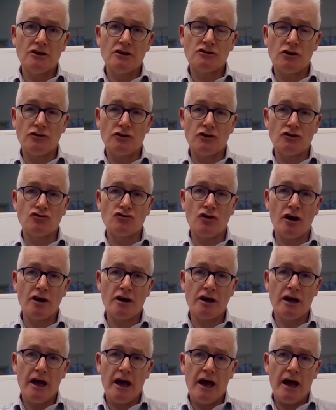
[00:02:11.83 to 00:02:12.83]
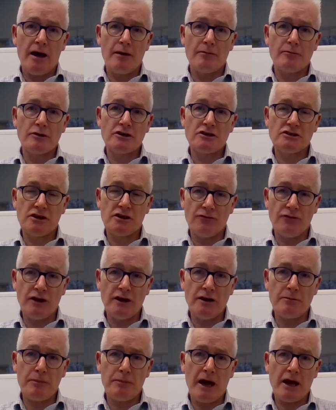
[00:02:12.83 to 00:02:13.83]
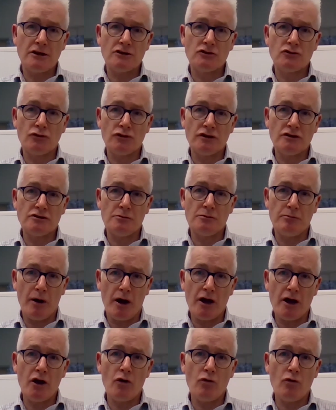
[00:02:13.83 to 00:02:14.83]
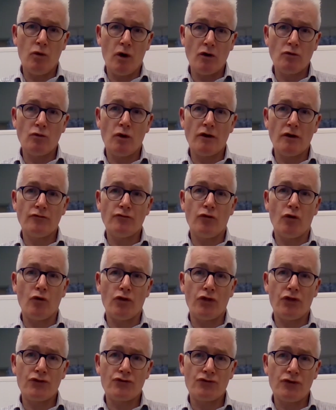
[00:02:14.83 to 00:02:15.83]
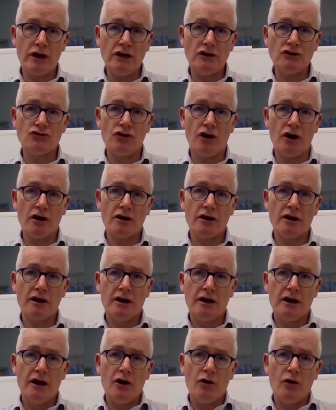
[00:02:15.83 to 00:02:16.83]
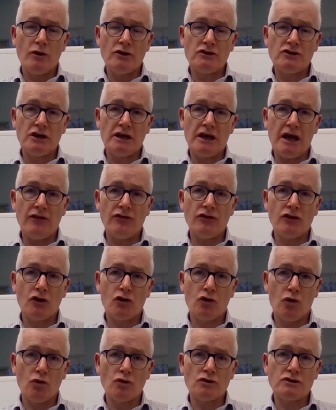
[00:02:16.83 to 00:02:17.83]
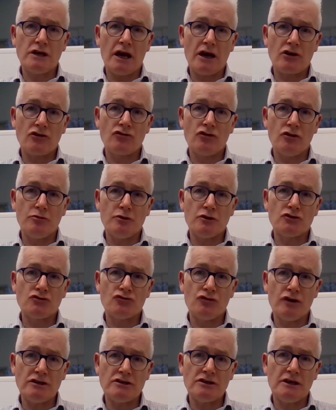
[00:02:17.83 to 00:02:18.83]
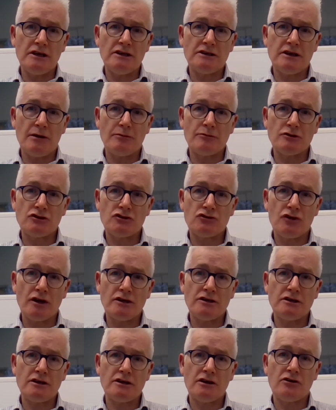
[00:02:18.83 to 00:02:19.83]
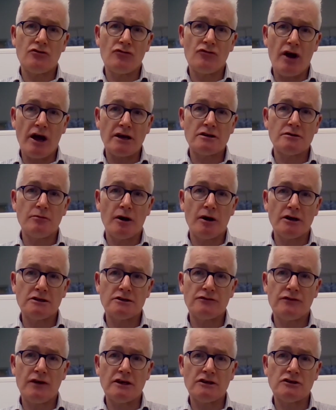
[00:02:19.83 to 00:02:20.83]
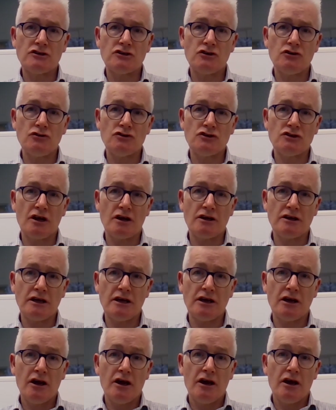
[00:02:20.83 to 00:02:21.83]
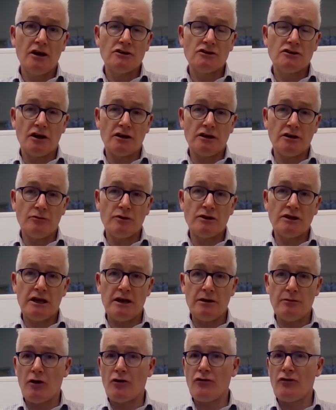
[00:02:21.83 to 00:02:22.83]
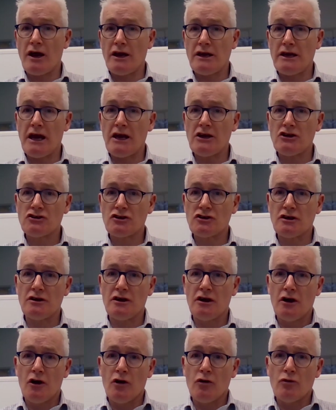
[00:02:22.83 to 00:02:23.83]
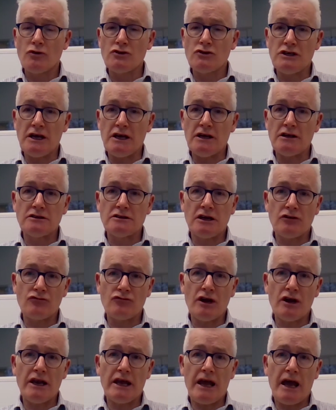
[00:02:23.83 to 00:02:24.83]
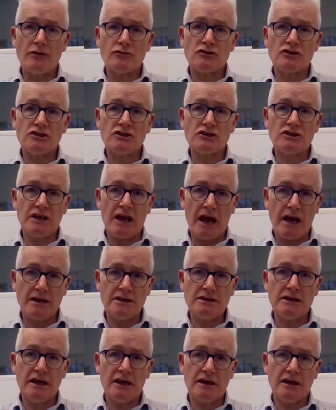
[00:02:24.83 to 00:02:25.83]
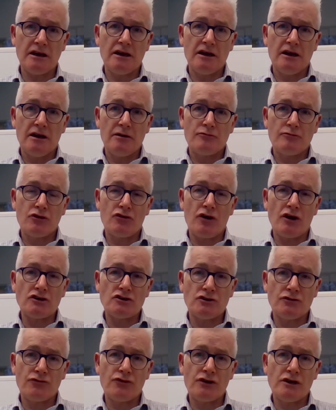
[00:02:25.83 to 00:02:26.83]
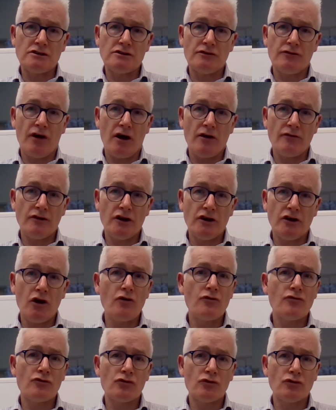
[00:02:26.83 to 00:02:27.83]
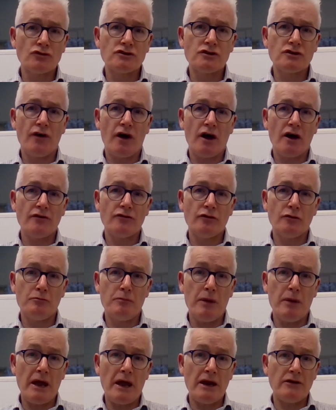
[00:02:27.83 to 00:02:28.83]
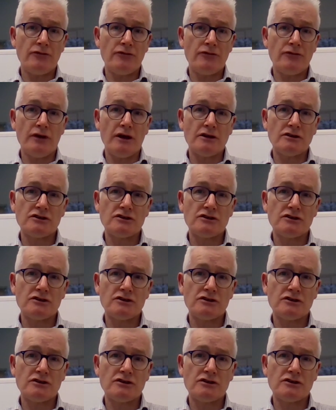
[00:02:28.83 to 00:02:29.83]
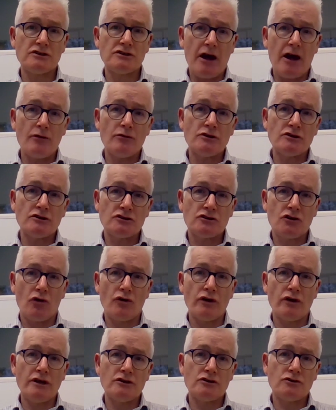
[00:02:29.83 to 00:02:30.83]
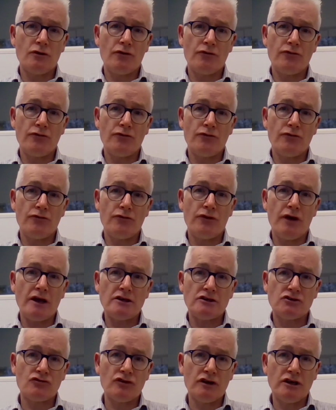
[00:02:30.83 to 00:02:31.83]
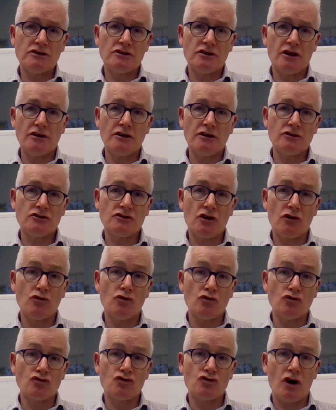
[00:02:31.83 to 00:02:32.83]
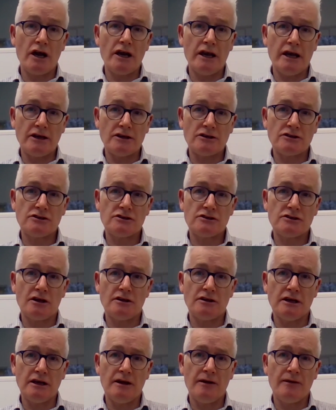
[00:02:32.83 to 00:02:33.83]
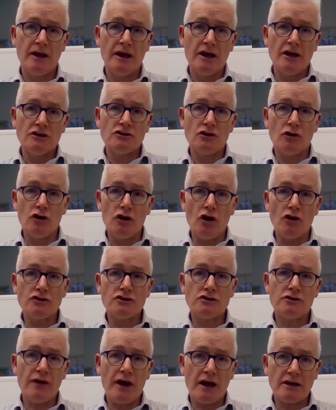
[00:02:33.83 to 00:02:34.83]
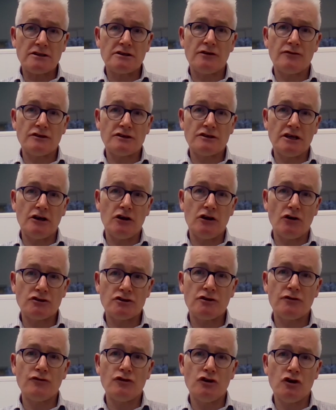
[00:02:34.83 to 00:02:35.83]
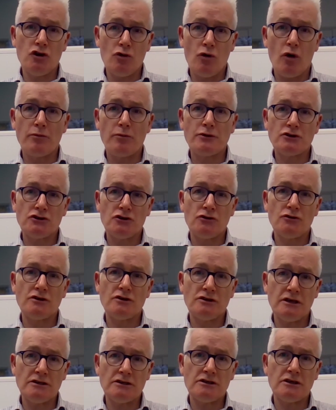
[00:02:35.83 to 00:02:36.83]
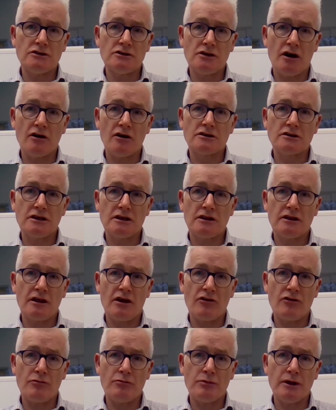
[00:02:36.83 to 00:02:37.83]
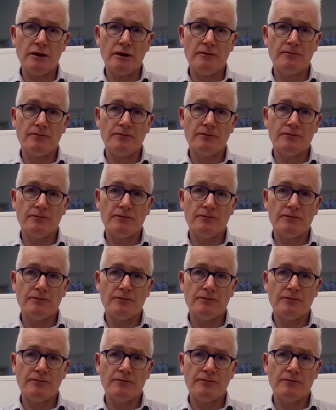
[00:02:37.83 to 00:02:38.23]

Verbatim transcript: So the drug Xavinopant, or the DeBio 1143 drug, which again, the Gore-Tec group has recently demonstrated in a randomized phase 2 study with chemoradiation, was yielding really outstanding progression-free survival and overall survival benefits. And that now has gone into a phase 3 study, the so-called Tri-Link study. So lots of activity, lots of new opportunities in targeted therapy.